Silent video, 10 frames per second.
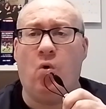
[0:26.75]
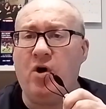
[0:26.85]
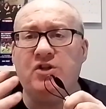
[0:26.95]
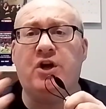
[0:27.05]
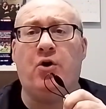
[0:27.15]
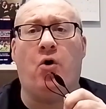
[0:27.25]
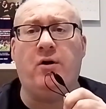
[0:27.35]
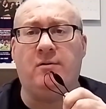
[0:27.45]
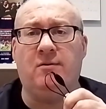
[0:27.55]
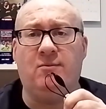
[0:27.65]
What is going
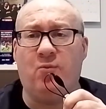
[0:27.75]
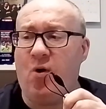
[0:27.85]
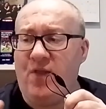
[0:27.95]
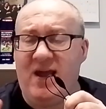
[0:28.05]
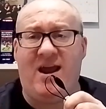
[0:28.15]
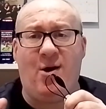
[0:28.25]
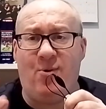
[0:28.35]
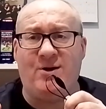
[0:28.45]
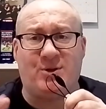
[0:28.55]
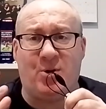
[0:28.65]
on? What the
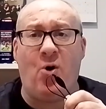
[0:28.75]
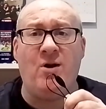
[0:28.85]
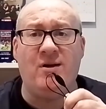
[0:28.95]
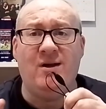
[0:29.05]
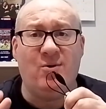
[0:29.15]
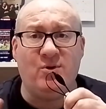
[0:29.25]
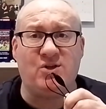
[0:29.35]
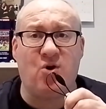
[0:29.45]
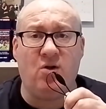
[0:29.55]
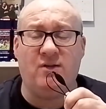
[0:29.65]
hell is going on with
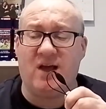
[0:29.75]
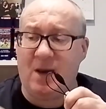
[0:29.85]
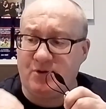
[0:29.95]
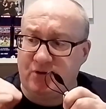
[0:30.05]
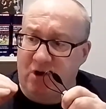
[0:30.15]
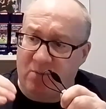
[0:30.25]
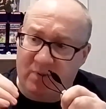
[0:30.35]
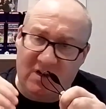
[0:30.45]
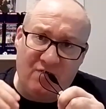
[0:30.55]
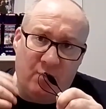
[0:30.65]
Scotland? Absolutely
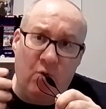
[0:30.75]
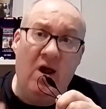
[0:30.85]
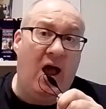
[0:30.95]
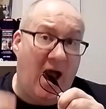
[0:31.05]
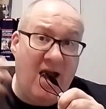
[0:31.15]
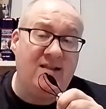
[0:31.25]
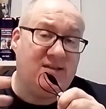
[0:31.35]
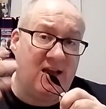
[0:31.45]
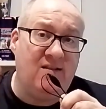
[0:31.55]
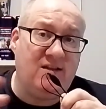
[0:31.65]
unbelievable. And
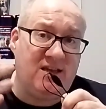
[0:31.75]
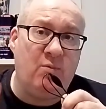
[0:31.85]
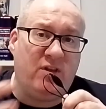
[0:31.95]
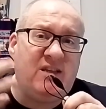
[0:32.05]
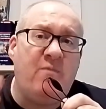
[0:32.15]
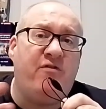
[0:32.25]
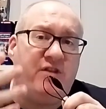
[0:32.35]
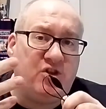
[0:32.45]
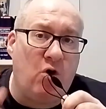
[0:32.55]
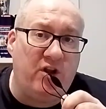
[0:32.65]
in the same
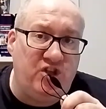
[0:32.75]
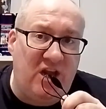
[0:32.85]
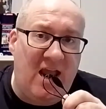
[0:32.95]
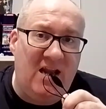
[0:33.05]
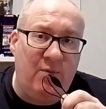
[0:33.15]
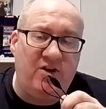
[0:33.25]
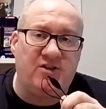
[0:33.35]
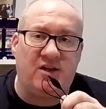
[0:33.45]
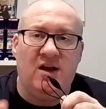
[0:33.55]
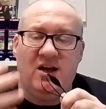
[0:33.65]
phraseology anyway,
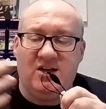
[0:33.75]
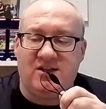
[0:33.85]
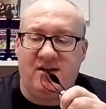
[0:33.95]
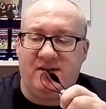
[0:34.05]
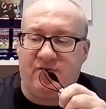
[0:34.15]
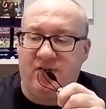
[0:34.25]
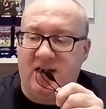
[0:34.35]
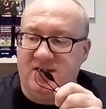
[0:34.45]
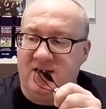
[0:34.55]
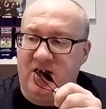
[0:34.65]
just a slightly different
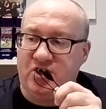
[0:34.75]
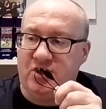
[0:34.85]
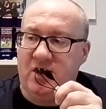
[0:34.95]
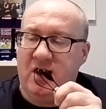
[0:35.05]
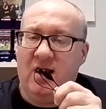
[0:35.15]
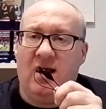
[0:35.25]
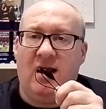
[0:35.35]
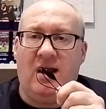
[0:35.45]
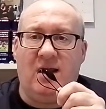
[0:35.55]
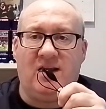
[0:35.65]
intonation
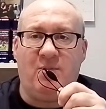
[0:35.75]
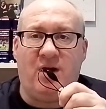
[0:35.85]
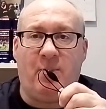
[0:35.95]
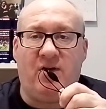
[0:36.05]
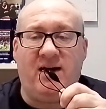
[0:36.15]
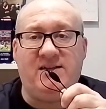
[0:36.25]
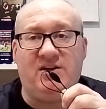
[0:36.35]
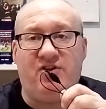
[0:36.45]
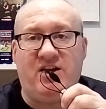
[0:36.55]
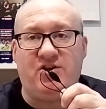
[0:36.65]
can be applied
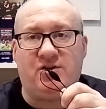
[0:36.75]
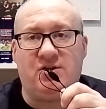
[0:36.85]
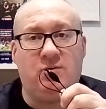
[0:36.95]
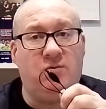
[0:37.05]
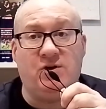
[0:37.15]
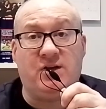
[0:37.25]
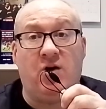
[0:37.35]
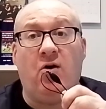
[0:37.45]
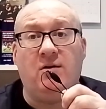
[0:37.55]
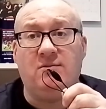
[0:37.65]
to Rangers. What's
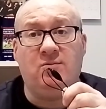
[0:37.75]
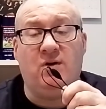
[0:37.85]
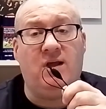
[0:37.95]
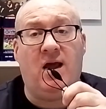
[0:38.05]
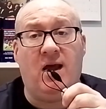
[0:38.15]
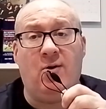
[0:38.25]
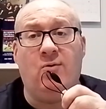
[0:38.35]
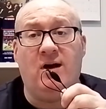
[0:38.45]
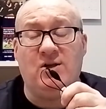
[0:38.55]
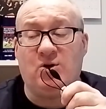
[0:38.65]
going on? What the hell
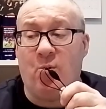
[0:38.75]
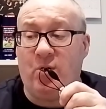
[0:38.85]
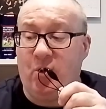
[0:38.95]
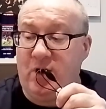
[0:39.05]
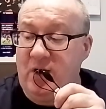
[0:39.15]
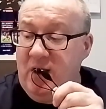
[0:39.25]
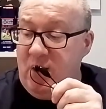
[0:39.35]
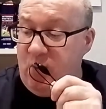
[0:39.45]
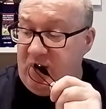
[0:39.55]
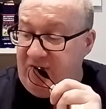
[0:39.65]
is going on
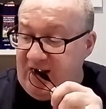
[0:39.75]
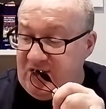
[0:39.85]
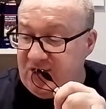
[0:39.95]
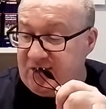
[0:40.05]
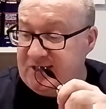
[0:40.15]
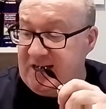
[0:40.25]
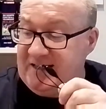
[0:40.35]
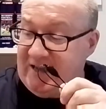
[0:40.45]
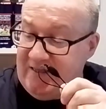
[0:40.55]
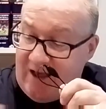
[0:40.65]
with Rangers?
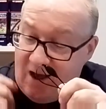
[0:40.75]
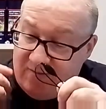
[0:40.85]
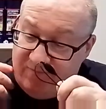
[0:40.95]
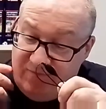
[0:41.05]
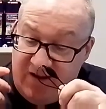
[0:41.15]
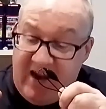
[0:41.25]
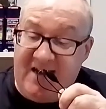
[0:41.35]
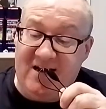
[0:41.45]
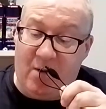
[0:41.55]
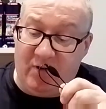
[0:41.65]
And in that
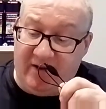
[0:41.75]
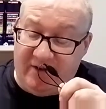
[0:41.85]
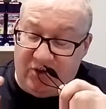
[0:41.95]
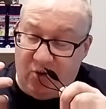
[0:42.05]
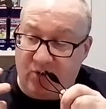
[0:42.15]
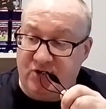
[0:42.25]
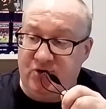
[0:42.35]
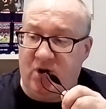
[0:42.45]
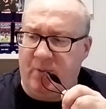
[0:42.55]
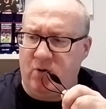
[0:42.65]
vein, I would like to talk to
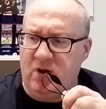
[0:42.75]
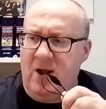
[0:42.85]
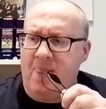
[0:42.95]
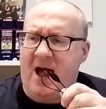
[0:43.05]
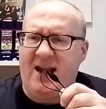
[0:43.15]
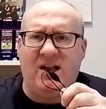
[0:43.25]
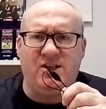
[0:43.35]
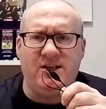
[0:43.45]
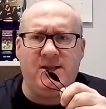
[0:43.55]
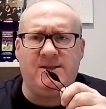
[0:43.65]
you about an
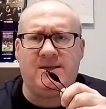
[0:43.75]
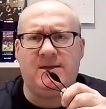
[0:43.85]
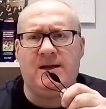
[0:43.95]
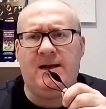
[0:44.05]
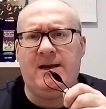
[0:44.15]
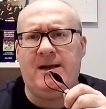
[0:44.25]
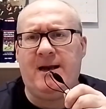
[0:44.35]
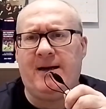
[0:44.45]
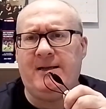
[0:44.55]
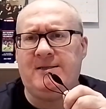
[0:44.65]
incident
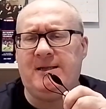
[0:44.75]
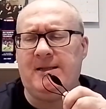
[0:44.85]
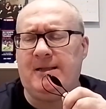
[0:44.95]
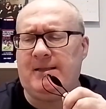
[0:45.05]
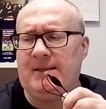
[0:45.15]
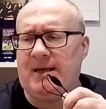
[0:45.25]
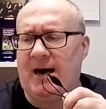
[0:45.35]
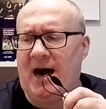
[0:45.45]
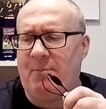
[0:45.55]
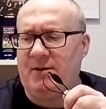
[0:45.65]
that
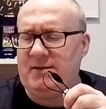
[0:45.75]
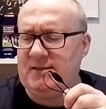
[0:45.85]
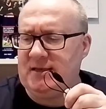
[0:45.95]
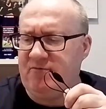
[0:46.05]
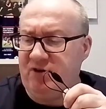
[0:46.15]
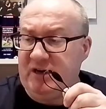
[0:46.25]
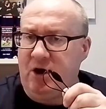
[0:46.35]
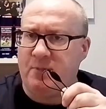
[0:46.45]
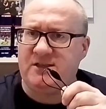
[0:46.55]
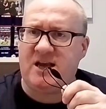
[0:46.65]
happened. Really
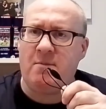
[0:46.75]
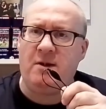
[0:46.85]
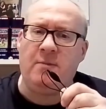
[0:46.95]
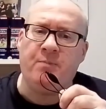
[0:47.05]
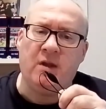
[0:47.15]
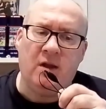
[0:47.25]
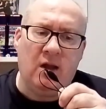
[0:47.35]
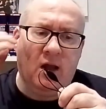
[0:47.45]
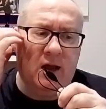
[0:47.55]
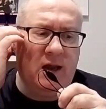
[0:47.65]
upset me
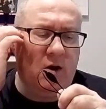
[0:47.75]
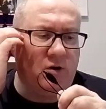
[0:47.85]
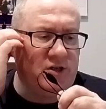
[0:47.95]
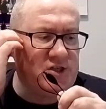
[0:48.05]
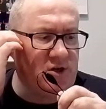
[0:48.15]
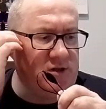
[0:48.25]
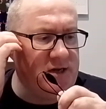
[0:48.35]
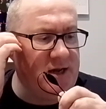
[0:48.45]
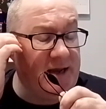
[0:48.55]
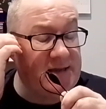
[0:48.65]
on
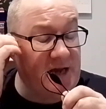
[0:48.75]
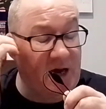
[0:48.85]
Sunday night.